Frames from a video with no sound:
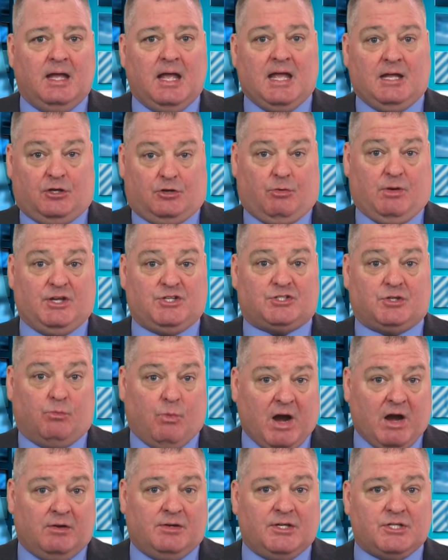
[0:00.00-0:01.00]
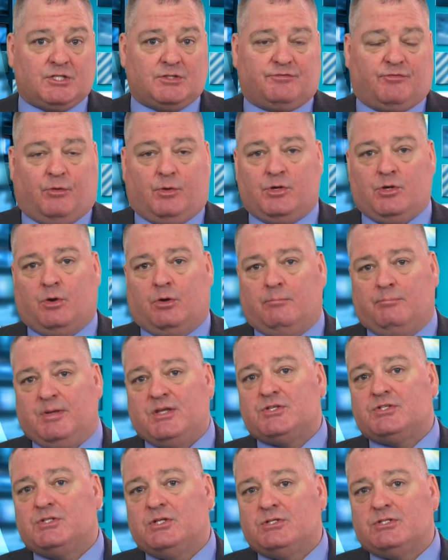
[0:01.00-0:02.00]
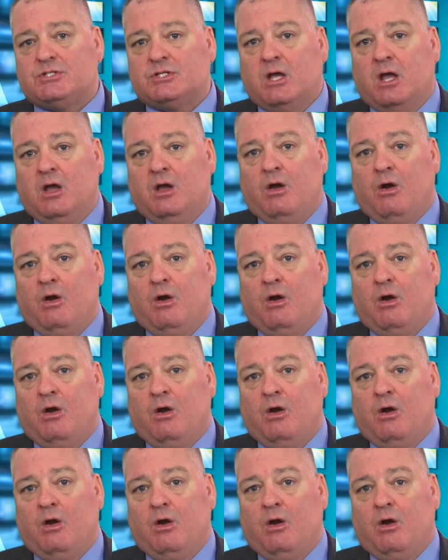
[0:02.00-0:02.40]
increase awareness for your business,